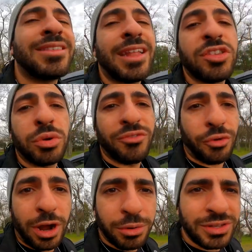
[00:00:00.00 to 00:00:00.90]
it's not
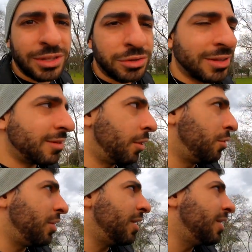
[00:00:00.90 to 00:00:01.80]
24 hours either. That's
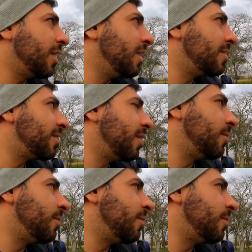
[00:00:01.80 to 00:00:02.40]
another thing. It's,